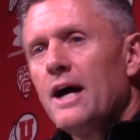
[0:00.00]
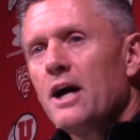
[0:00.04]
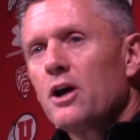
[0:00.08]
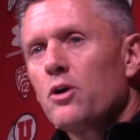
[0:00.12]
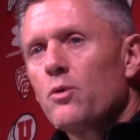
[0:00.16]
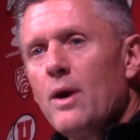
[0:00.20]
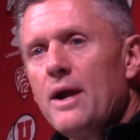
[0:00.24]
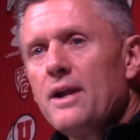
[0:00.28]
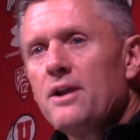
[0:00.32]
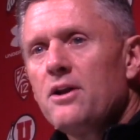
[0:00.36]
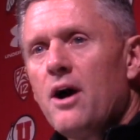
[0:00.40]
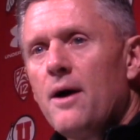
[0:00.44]

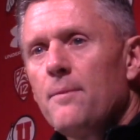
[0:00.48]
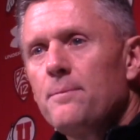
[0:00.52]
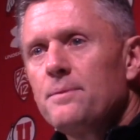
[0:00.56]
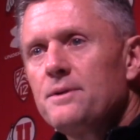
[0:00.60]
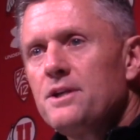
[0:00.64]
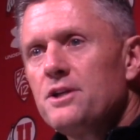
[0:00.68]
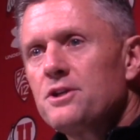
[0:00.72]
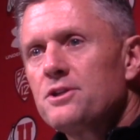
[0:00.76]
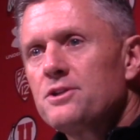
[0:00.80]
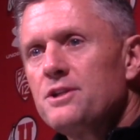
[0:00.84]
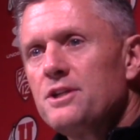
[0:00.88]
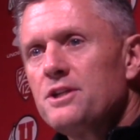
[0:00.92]
great
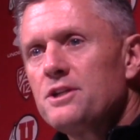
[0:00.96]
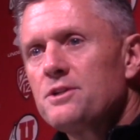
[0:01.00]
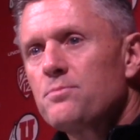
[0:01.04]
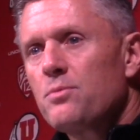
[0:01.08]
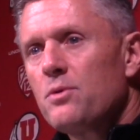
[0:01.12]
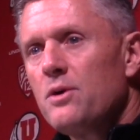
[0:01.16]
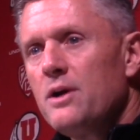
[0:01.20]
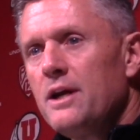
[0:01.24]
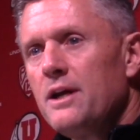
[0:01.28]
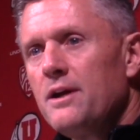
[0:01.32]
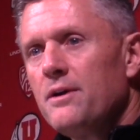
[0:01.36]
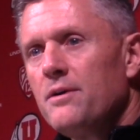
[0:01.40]
competition in
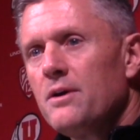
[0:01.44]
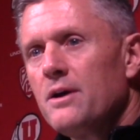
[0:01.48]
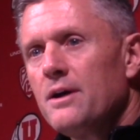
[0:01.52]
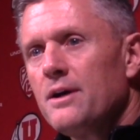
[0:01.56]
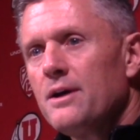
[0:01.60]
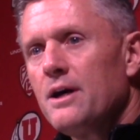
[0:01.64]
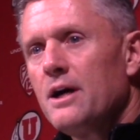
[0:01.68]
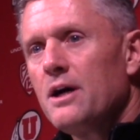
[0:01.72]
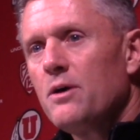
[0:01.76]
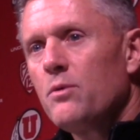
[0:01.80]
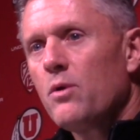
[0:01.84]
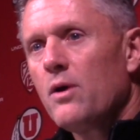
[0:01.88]
spring.
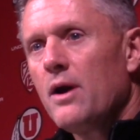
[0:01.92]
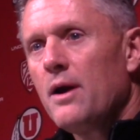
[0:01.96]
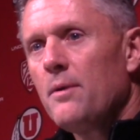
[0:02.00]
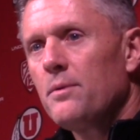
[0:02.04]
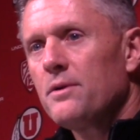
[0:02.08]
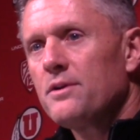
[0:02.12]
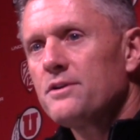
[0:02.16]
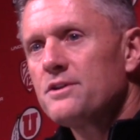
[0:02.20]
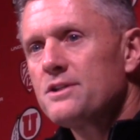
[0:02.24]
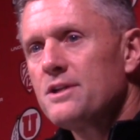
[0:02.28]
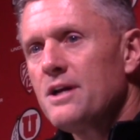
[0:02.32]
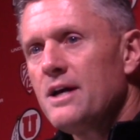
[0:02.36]
We're
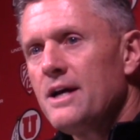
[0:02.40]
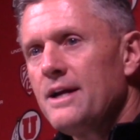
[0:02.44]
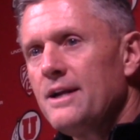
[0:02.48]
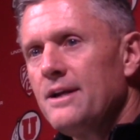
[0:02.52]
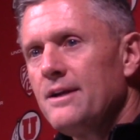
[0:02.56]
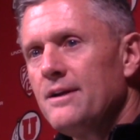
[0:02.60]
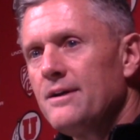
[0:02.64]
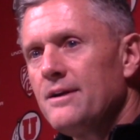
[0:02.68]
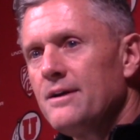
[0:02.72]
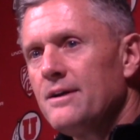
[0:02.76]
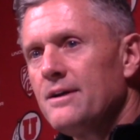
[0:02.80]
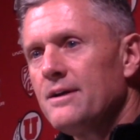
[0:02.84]
able to
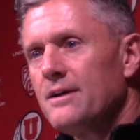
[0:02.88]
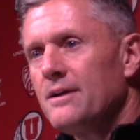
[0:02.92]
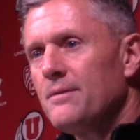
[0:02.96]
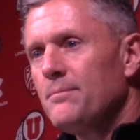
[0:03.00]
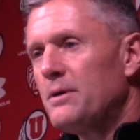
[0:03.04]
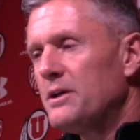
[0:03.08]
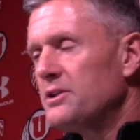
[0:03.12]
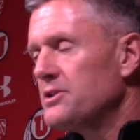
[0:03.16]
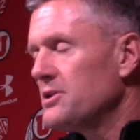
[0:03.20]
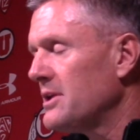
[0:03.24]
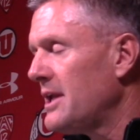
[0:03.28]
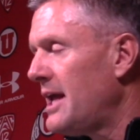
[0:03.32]
sign a
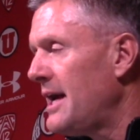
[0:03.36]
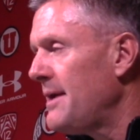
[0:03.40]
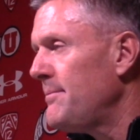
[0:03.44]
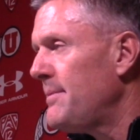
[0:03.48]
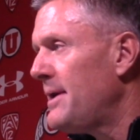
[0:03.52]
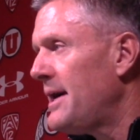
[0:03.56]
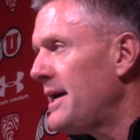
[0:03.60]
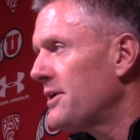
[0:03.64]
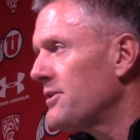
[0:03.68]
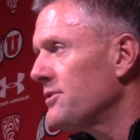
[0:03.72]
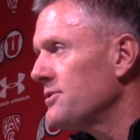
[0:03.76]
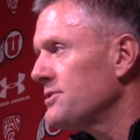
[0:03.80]
bunch of
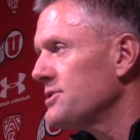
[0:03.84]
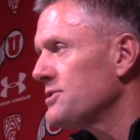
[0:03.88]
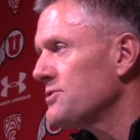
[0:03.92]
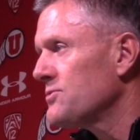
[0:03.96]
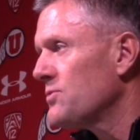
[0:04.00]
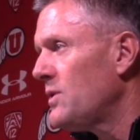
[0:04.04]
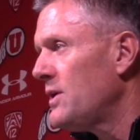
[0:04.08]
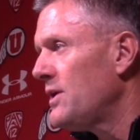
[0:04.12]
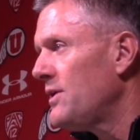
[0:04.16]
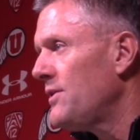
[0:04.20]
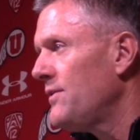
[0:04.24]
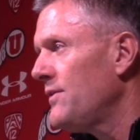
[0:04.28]
linebackers as
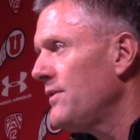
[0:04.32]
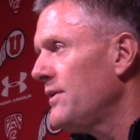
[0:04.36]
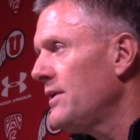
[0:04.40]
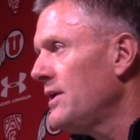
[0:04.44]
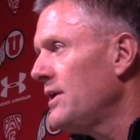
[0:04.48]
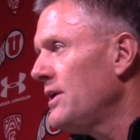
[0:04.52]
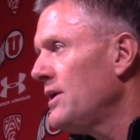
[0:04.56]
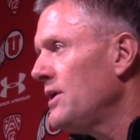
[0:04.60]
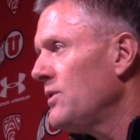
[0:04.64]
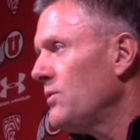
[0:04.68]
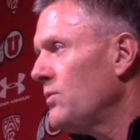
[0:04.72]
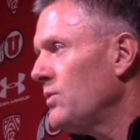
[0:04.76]
well,
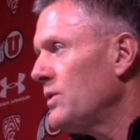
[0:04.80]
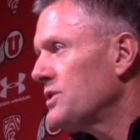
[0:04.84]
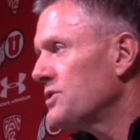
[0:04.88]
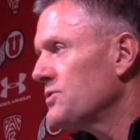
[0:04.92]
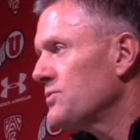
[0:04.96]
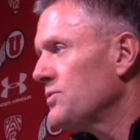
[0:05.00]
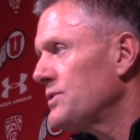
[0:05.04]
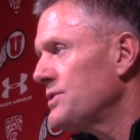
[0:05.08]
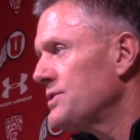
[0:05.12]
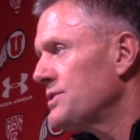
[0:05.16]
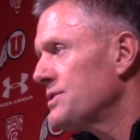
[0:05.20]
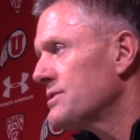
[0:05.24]

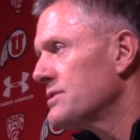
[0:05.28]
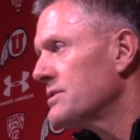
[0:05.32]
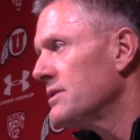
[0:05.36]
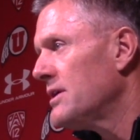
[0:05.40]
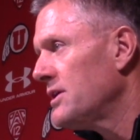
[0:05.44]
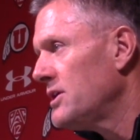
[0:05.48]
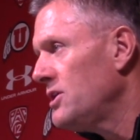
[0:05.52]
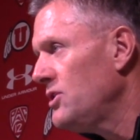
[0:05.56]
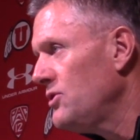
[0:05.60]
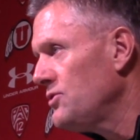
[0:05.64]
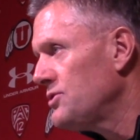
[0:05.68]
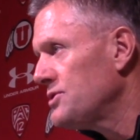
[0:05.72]
which was
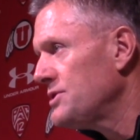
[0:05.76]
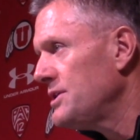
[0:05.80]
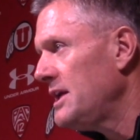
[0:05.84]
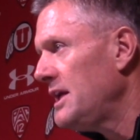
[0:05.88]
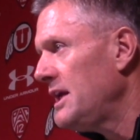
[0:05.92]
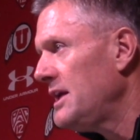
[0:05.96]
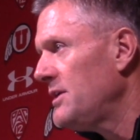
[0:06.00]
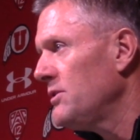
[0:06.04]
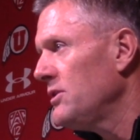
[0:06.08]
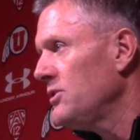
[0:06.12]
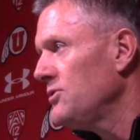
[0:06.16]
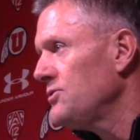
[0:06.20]
a huge
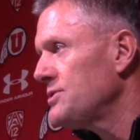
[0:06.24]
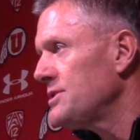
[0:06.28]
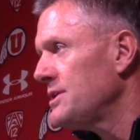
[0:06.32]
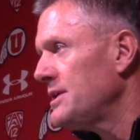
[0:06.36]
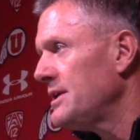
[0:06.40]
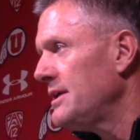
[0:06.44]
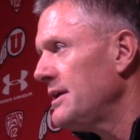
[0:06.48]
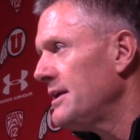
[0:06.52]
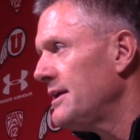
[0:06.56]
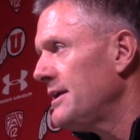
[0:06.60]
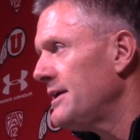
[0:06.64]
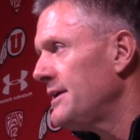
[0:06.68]
need,
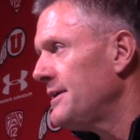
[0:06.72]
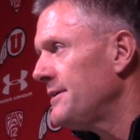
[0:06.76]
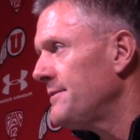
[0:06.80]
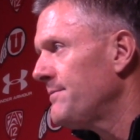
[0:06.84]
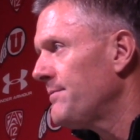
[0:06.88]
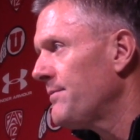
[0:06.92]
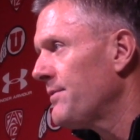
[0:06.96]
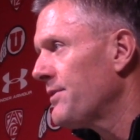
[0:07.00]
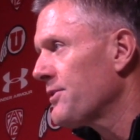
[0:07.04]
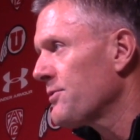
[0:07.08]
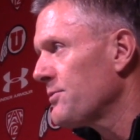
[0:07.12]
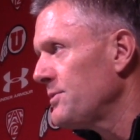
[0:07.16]
losing
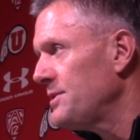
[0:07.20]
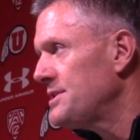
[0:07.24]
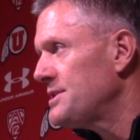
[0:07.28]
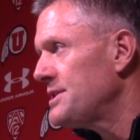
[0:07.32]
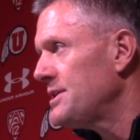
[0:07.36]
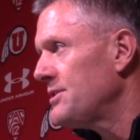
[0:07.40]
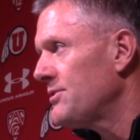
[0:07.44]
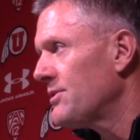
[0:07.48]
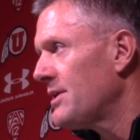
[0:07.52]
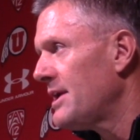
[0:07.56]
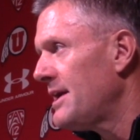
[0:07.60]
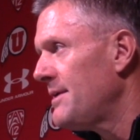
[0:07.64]
three
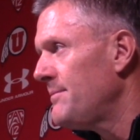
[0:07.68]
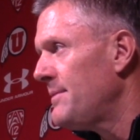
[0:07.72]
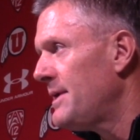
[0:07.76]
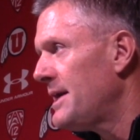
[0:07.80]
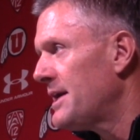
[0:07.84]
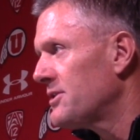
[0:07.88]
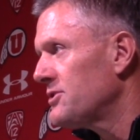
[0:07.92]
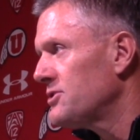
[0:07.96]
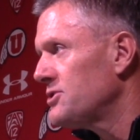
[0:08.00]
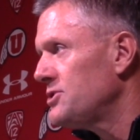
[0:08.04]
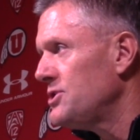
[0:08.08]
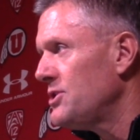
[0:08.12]
senior
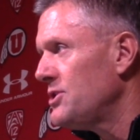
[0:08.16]
linebackers,